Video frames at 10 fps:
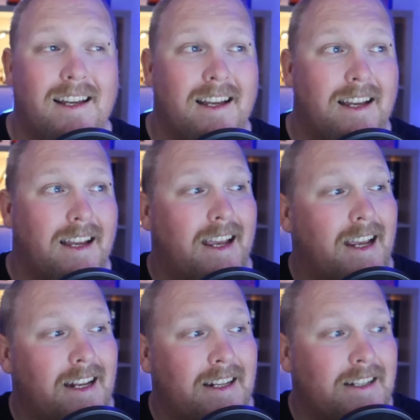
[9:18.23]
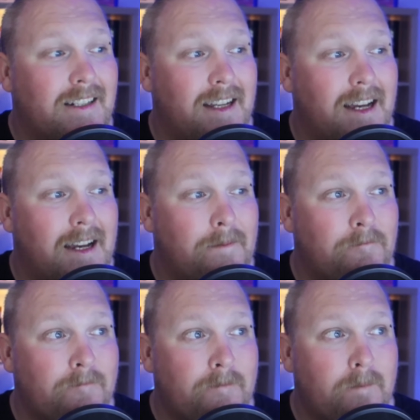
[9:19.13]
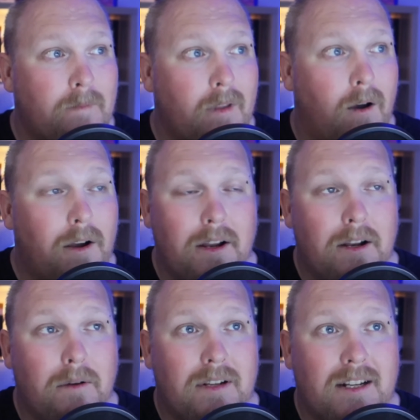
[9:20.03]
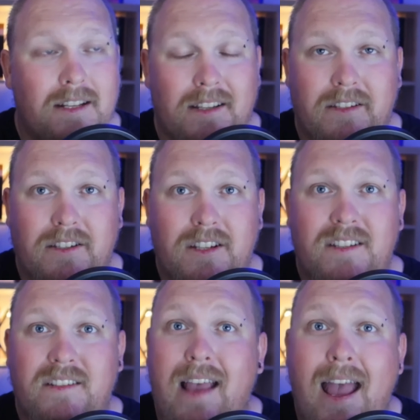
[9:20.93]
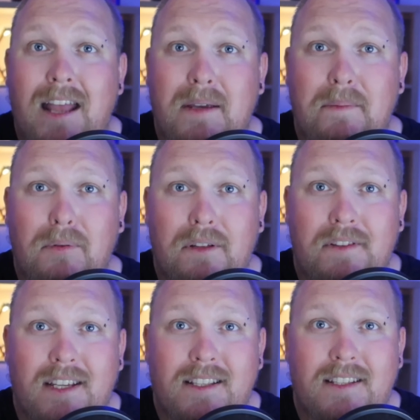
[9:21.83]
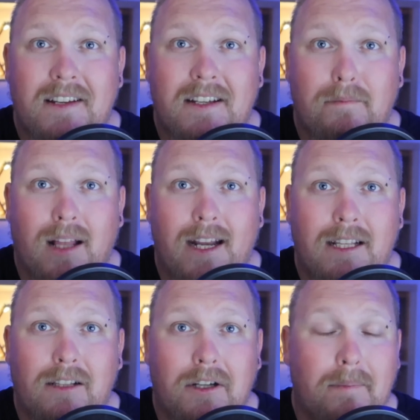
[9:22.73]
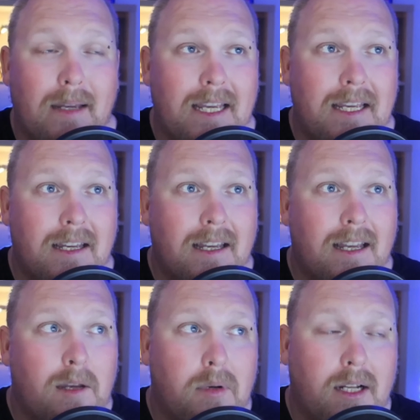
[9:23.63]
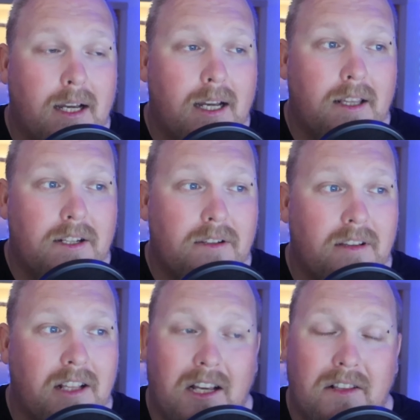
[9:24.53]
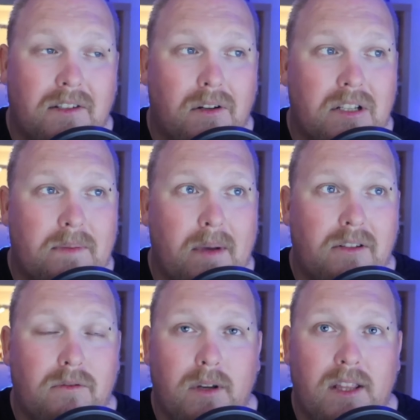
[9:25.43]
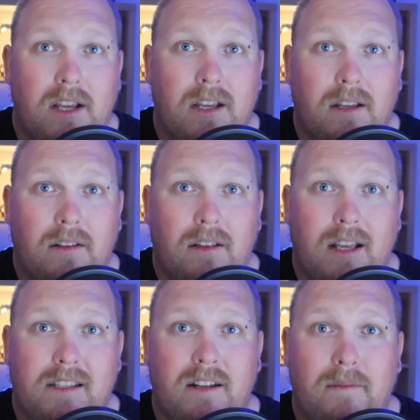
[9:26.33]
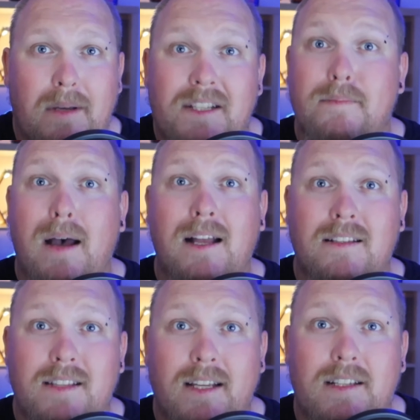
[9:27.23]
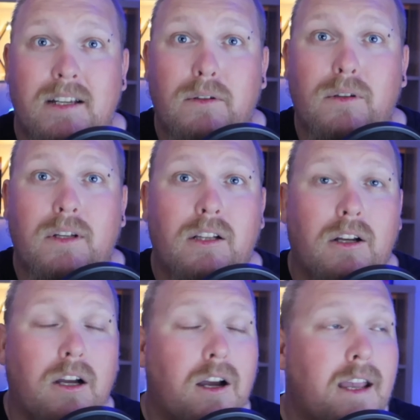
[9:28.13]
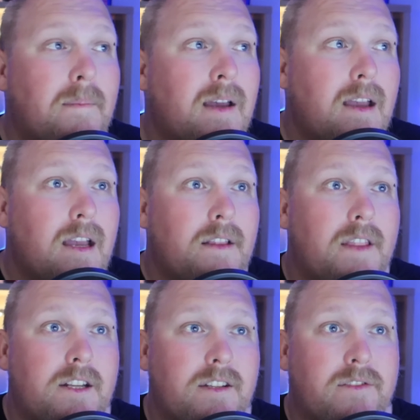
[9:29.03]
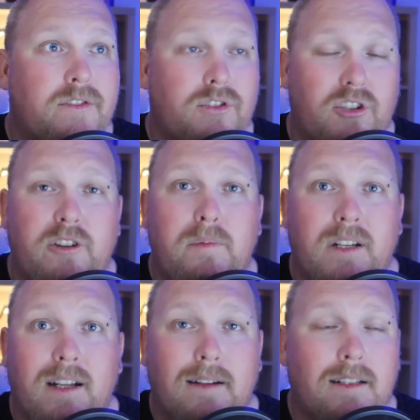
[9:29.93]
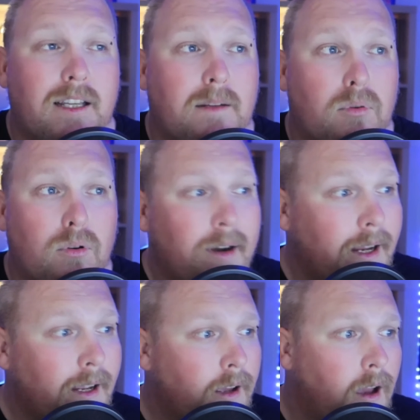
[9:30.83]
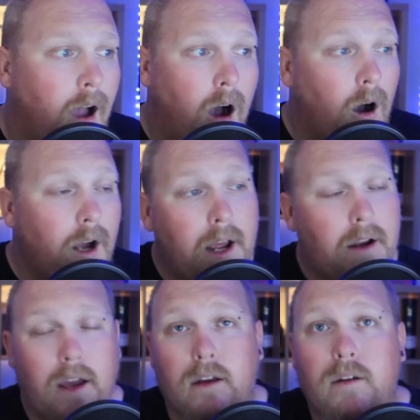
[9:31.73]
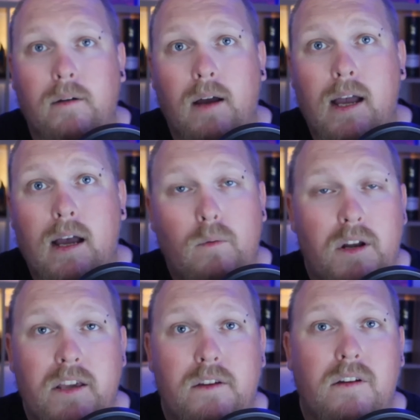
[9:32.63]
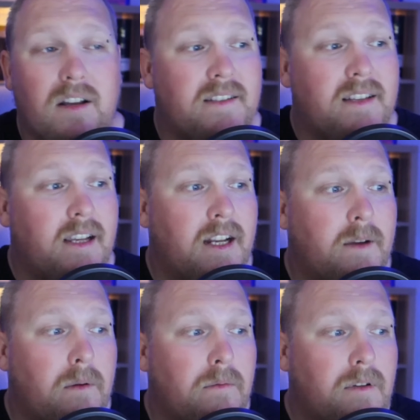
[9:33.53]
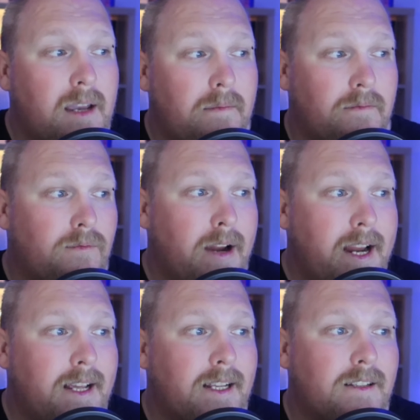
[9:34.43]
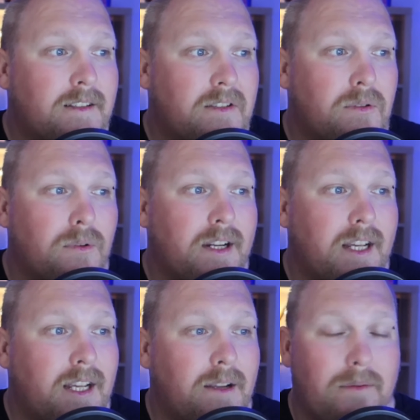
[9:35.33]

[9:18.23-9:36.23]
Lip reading: And I don't know what it is. Is it just sad people on the internet complaining like me? But they're just on the other side of the spectrum where they're, instead of being smart and sexy and good looking like I am, they're just stupid and ugly and boring. I don't know. What do you guys think anyway? We'll keep reading into the story here.